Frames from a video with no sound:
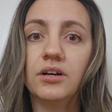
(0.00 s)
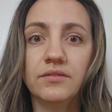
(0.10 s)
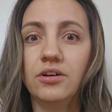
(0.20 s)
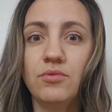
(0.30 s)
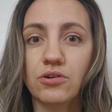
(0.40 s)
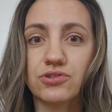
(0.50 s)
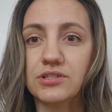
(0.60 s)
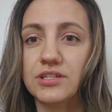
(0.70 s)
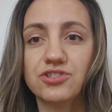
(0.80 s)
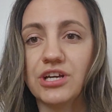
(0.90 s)

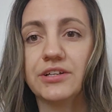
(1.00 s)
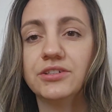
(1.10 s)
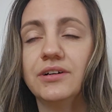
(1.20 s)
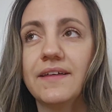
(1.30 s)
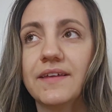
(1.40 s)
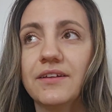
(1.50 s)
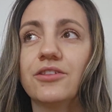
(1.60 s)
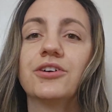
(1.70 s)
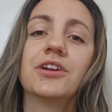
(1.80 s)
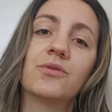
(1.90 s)
emotions in general, and then
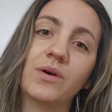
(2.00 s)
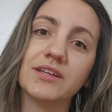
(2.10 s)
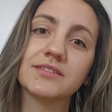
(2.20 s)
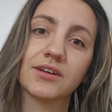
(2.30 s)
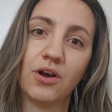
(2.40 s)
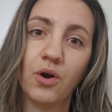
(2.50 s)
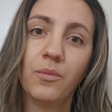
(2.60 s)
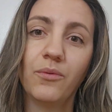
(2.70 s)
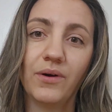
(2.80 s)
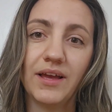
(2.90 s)
learning ways to
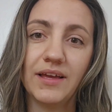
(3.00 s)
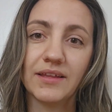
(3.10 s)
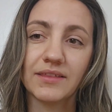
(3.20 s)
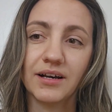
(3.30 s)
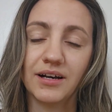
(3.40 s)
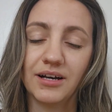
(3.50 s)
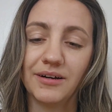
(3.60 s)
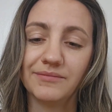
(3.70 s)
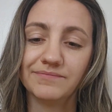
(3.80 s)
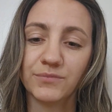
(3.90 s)
cope with
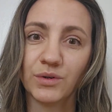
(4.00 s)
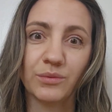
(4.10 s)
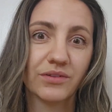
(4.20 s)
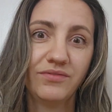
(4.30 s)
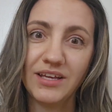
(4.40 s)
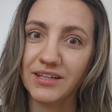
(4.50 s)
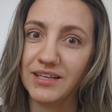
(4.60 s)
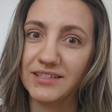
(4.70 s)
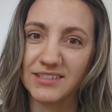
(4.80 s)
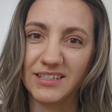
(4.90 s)

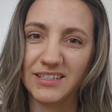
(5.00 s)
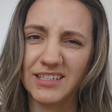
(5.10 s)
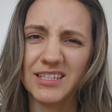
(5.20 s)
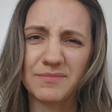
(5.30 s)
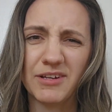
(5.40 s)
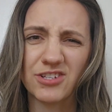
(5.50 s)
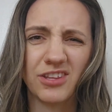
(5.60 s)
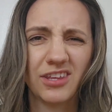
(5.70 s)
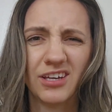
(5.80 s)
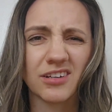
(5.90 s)
feelings, and especially
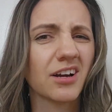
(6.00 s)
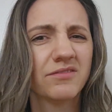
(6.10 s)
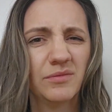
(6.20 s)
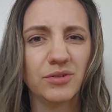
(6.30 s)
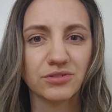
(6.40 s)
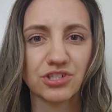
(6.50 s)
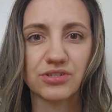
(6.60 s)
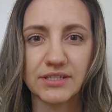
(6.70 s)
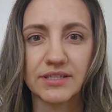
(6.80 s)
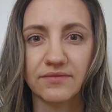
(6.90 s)
the uncomfortable,
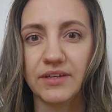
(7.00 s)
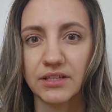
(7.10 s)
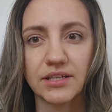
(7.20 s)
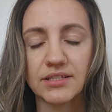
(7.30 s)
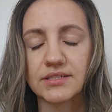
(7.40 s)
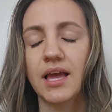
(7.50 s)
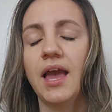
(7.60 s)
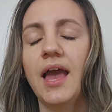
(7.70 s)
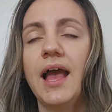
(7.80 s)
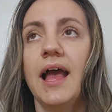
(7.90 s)
distressing feelings.
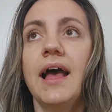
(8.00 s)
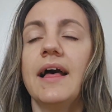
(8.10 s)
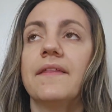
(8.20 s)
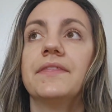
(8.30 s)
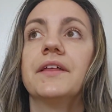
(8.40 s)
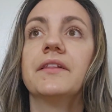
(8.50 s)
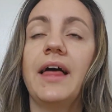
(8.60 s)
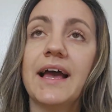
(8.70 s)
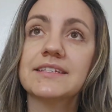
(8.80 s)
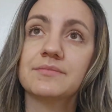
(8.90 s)
The
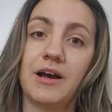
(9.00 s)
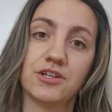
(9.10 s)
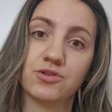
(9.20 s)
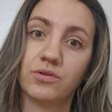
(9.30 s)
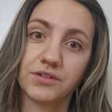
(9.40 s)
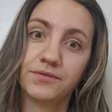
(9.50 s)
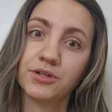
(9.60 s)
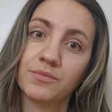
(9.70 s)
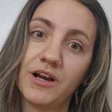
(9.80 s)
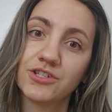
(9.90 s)
last module, the
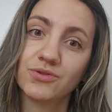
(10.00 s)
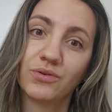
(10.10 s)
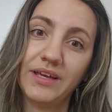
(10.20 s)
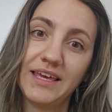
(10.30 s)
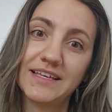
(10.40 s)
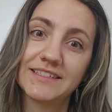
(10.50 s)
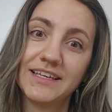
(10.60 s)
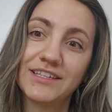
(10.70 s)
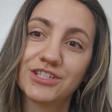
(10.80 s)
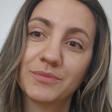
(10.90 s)
fourth module, is
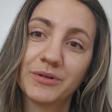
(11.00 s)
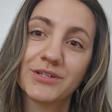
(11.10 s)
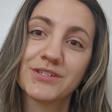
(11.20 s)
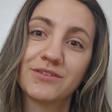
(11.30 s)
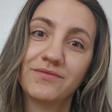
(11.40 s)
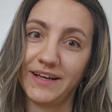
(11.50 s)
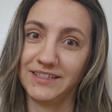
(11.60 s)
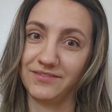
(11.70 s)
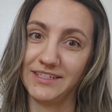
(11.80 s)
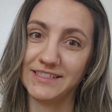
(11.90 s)
interpersonal
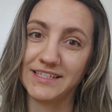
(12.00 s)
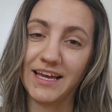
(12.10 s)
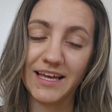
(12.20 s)
effectiveness.